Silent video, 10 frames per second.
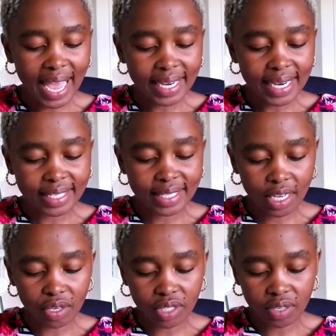and
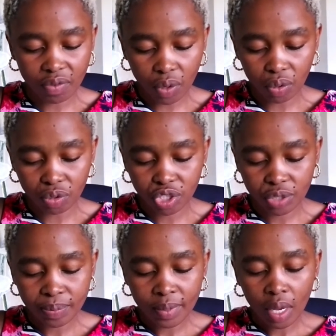executive coach.